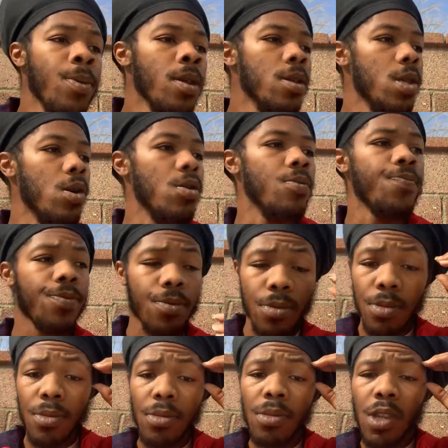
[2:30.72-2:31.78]
So
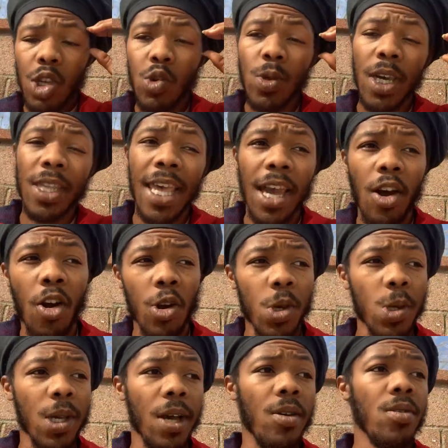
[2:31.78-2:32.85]
you take that
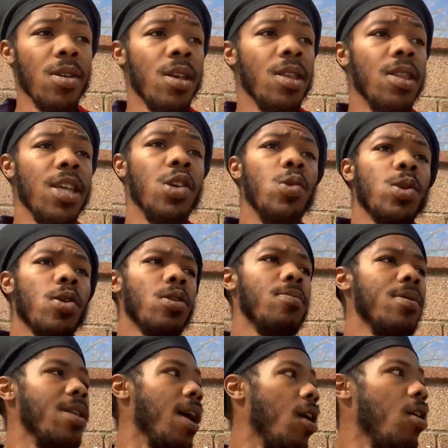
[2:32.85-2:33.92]
cartridge out, then you start to be
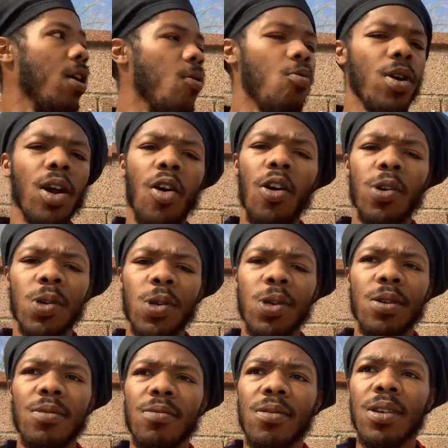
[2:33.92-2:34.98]
like, all right, what cartridge
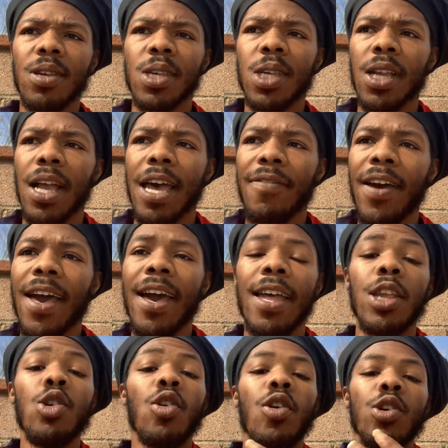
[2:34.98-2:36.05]
should I have had?
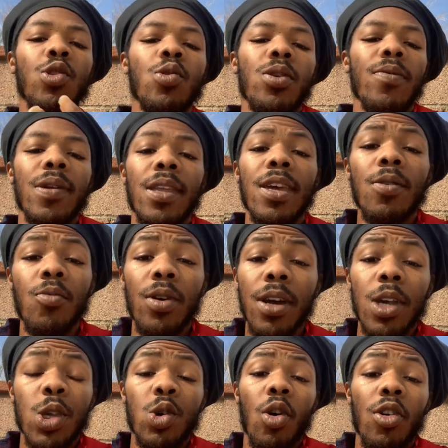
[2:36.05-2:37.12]
You don't even need one
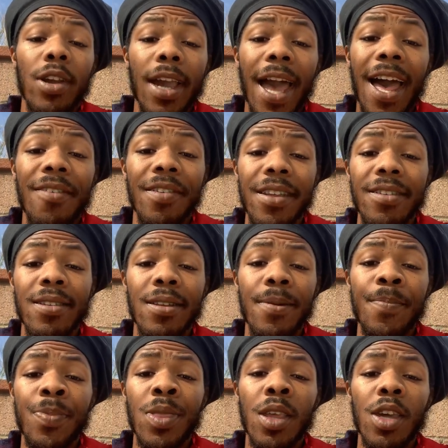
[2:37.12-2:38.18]
because you already have it.
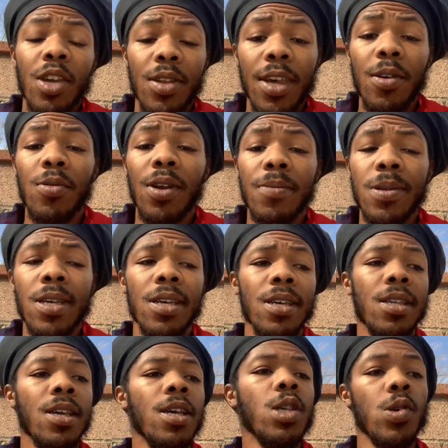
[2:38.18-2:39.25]
You dig what I'm saying?
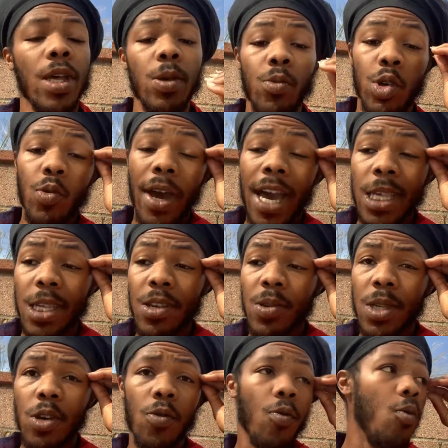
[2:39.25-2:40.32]
So that when you asking
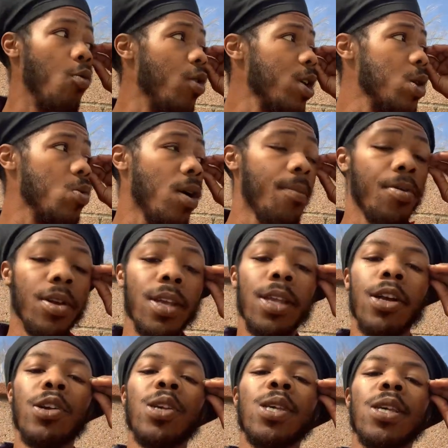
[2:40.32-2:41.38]
yourself, what do I put in
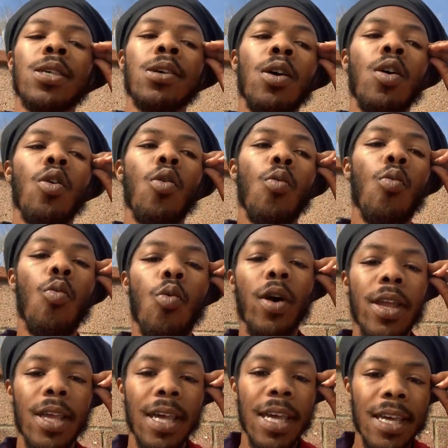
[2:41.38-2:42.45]
there? It's just what
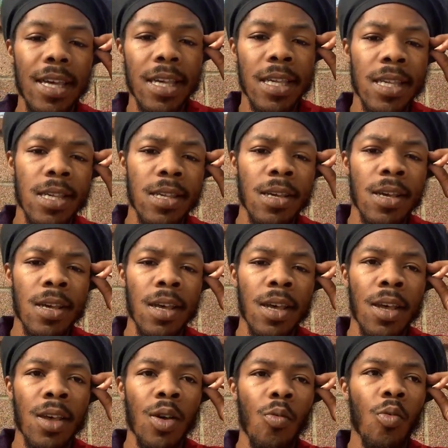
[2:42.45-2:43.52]

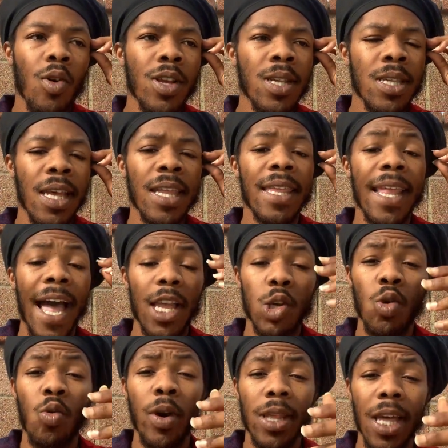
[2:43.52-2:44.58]
is the
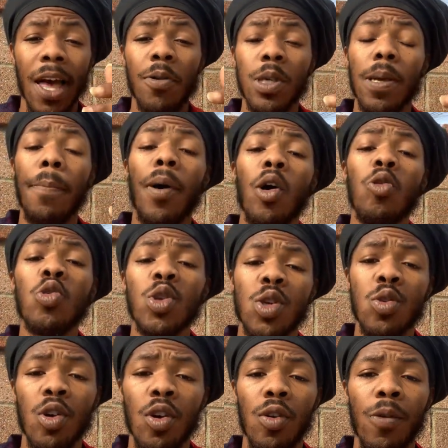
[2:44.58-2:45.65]
natural way that I was supposed to
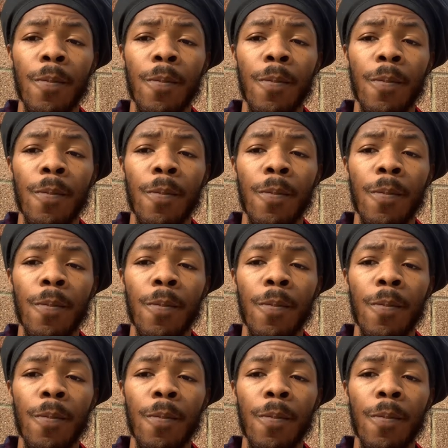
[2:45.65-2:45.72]
go?